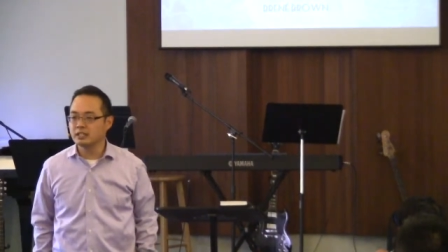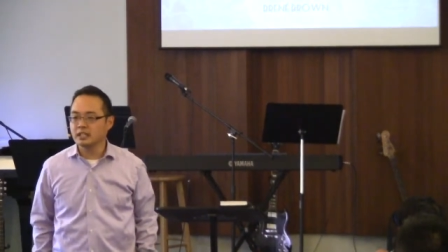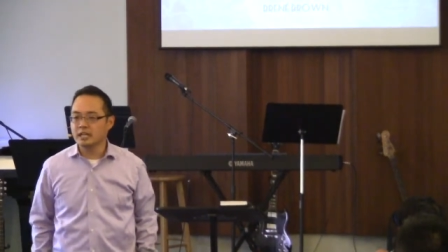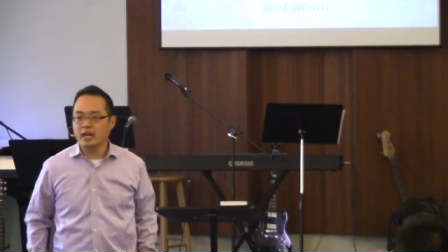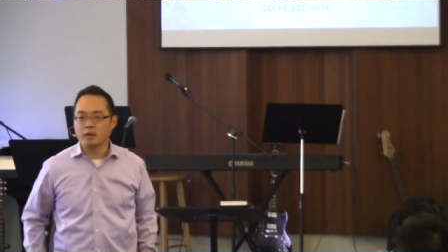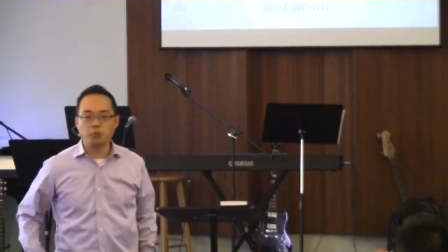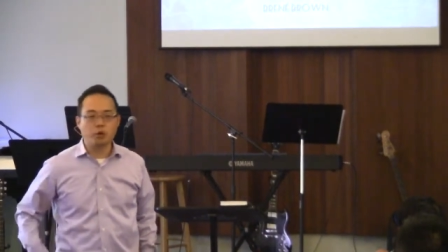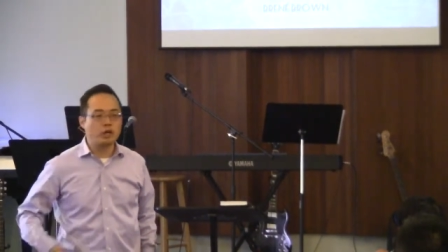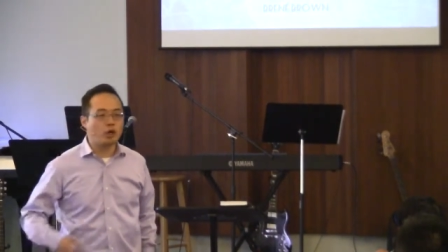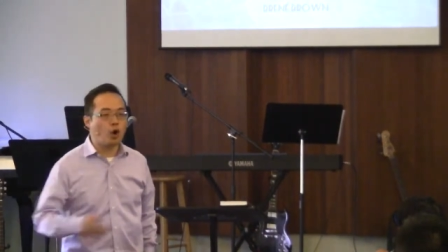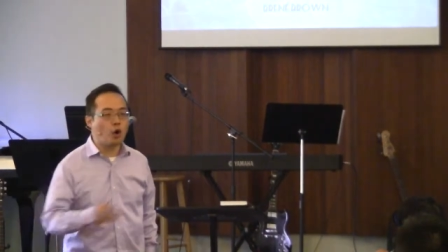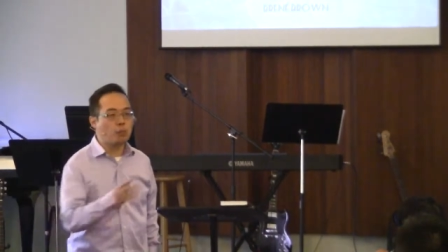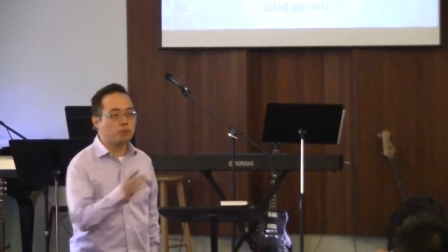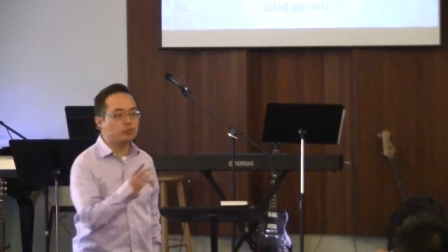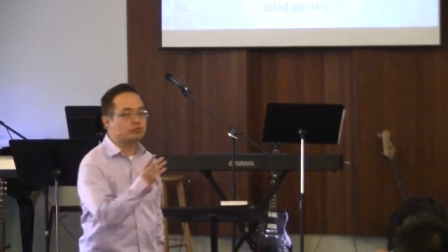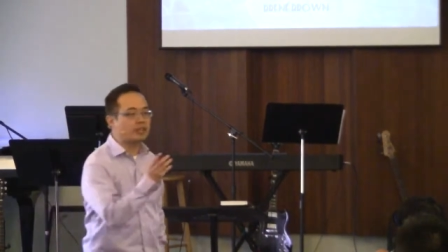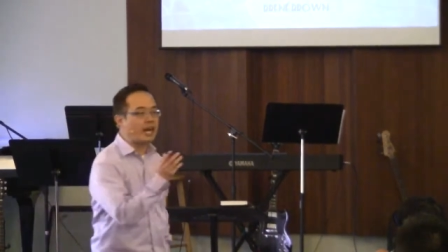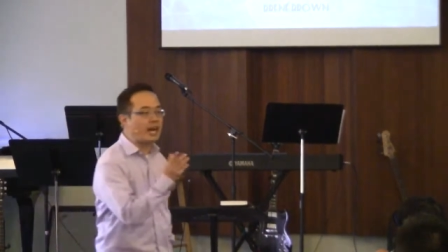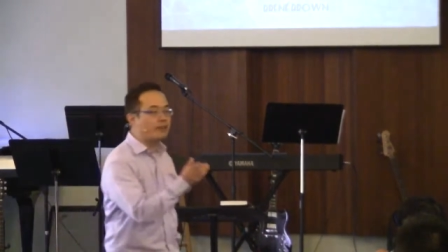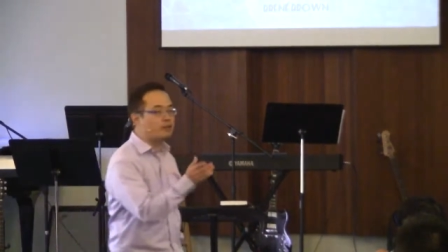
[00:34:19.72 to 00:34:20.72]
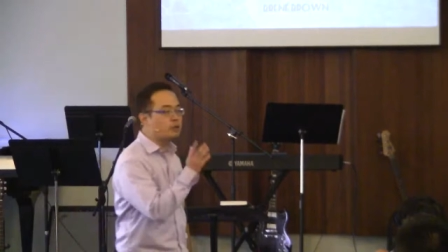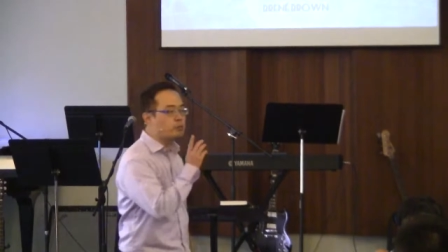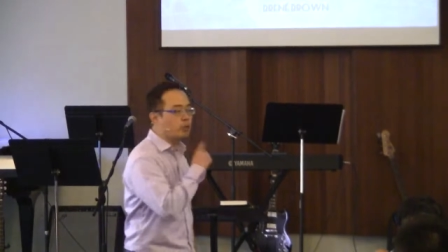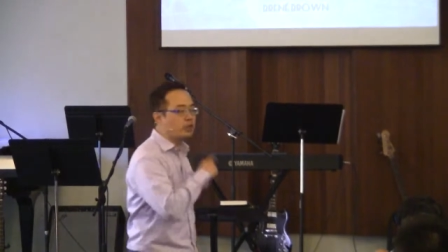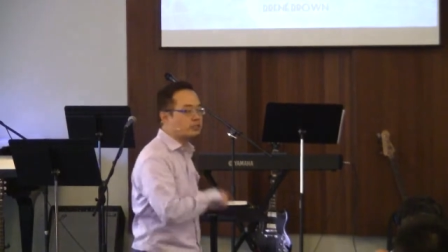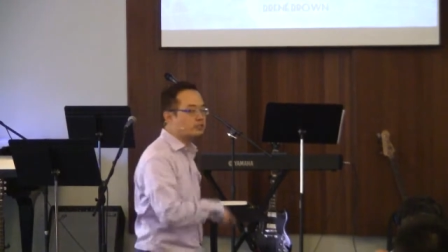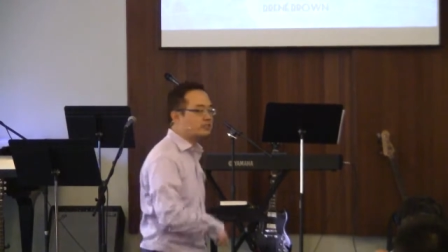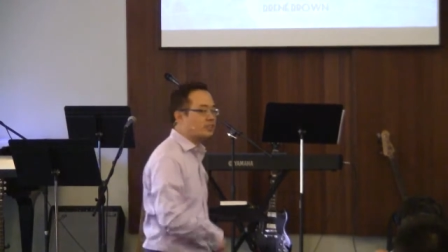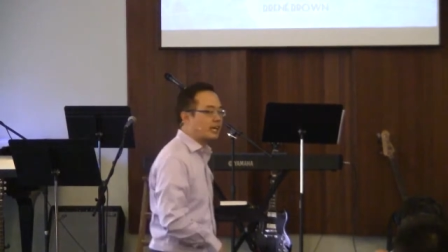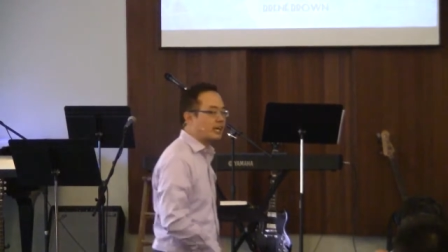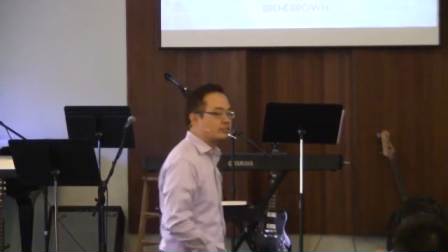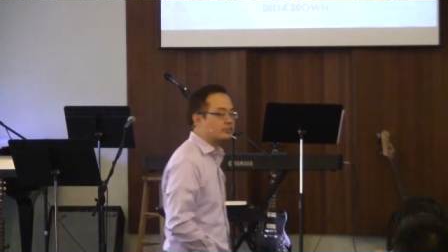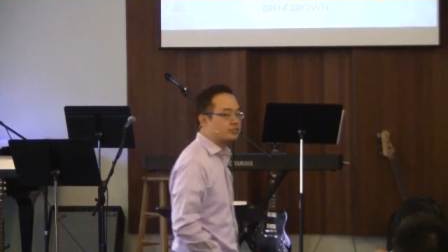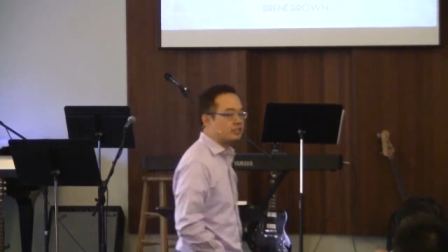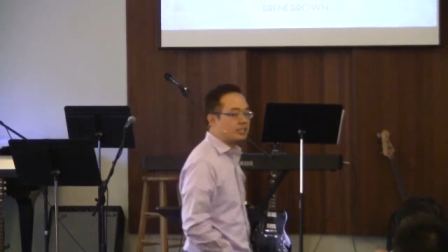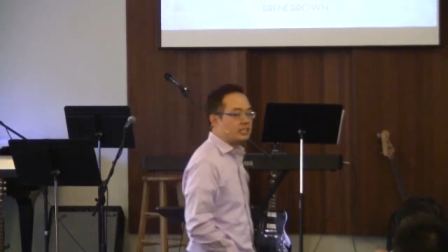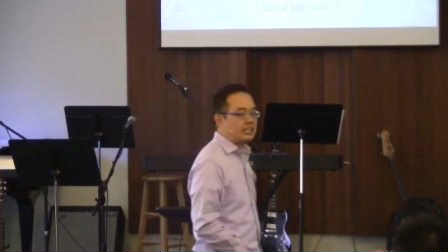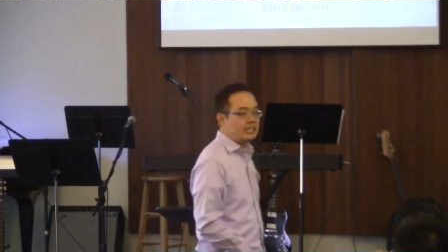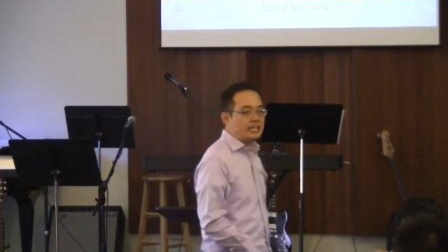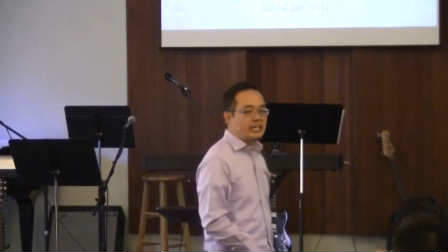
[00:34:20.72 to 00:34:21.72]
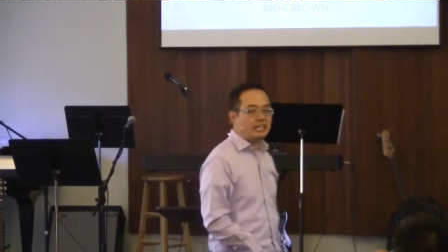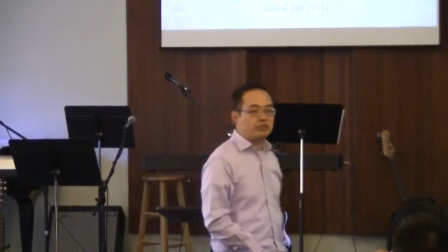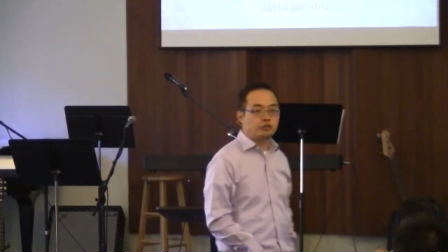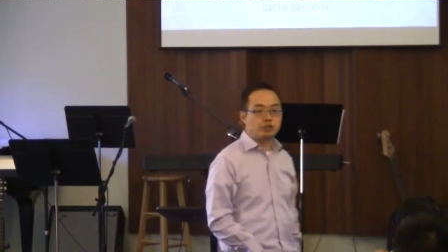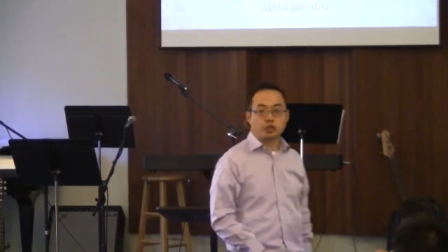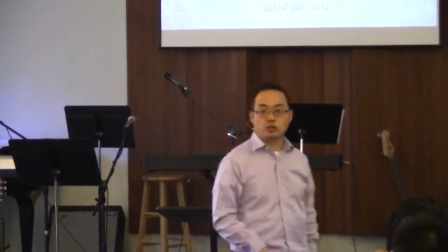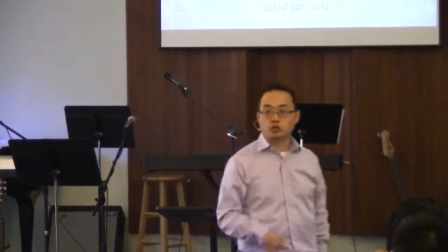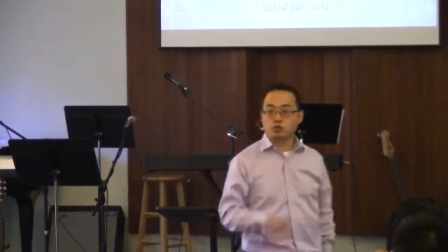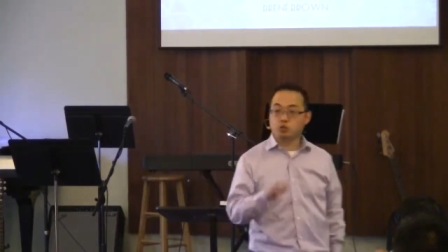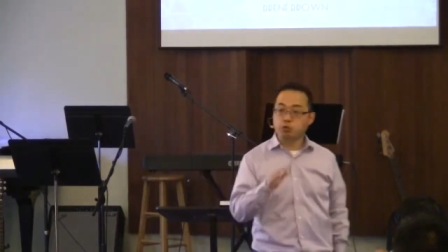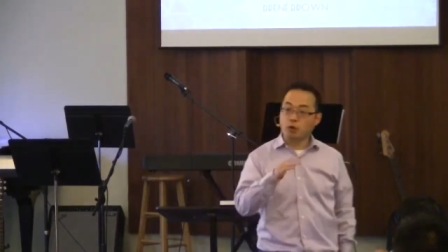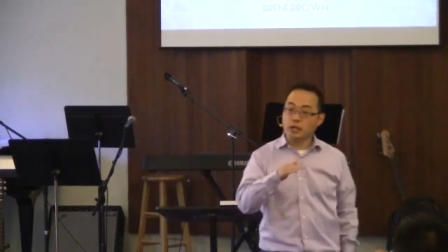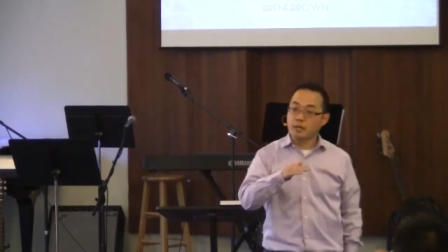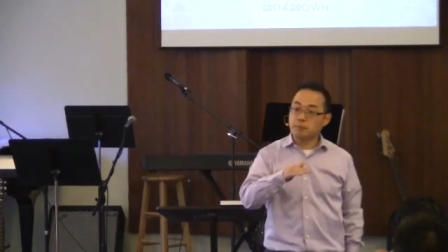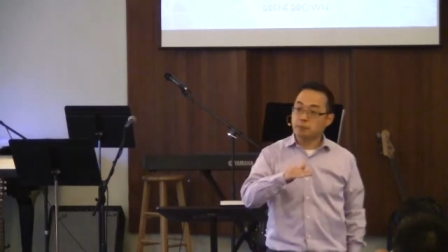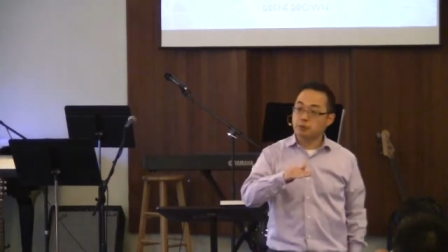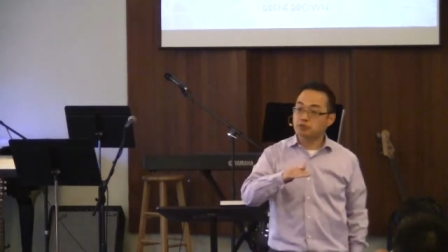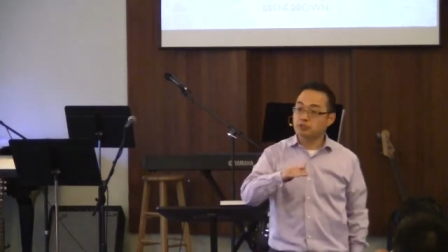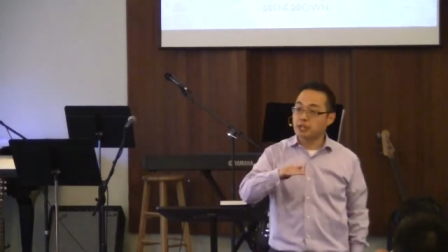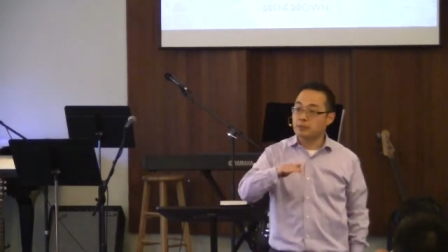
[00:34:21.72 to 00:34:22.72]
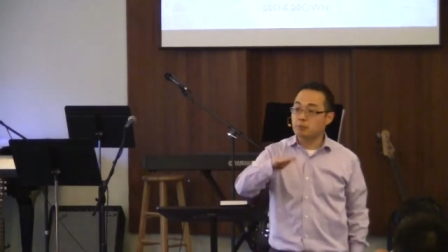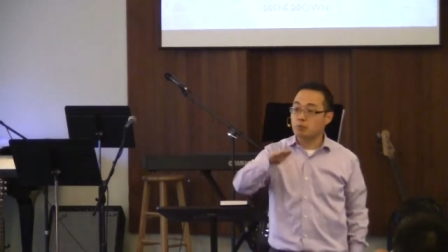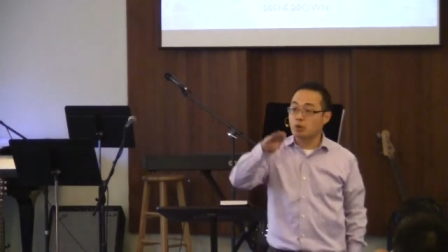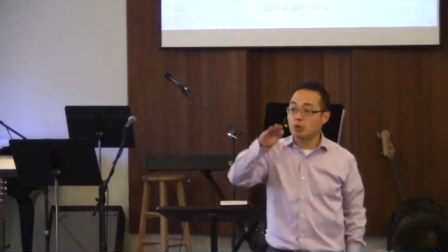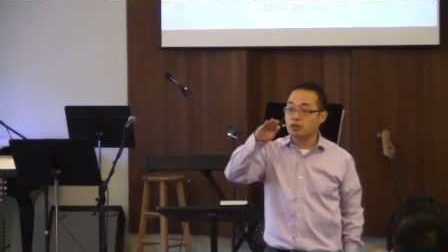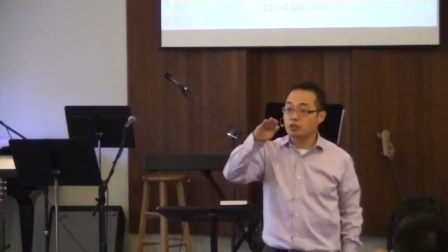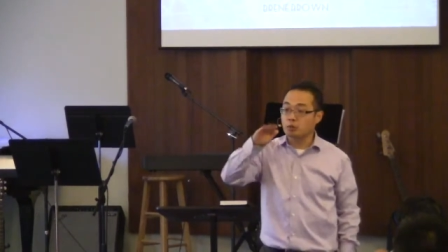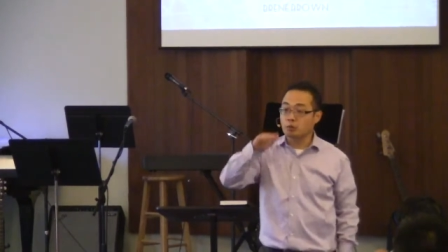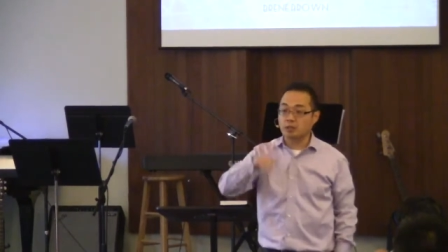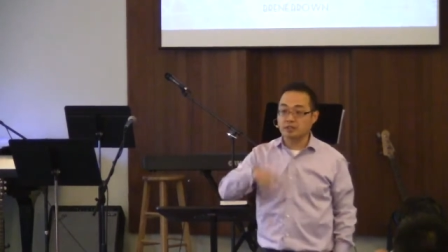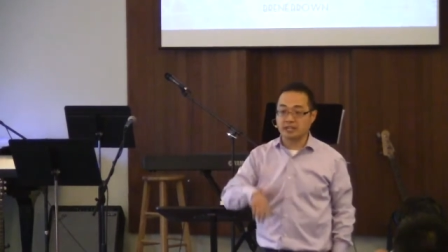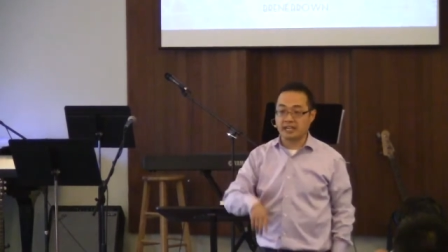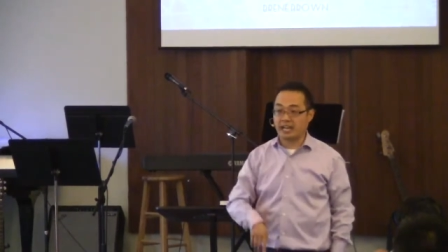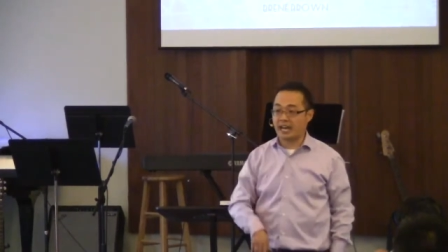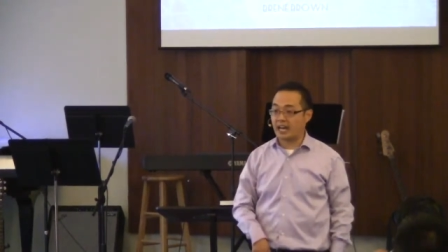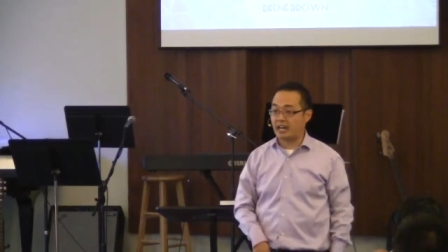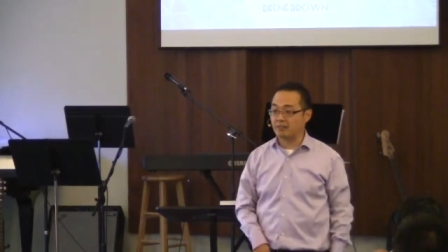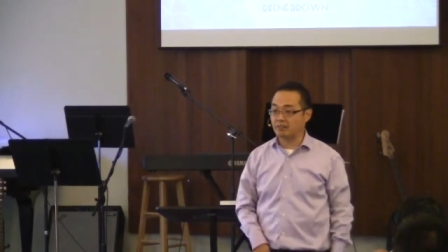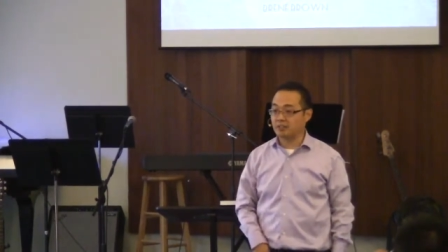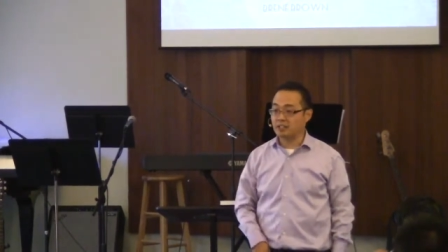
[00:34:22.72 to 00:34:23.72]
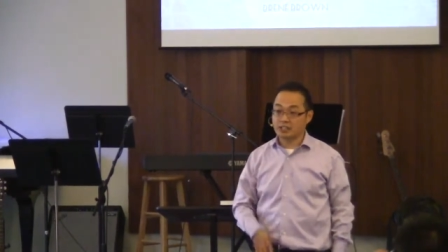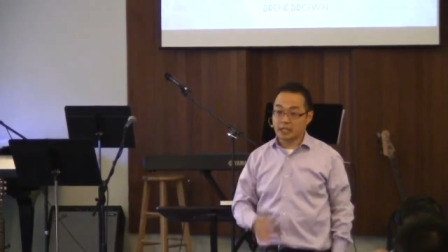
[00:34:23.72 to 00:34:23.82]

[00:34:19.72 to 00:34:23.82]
And what almost everyone says is just 20% more than what they have.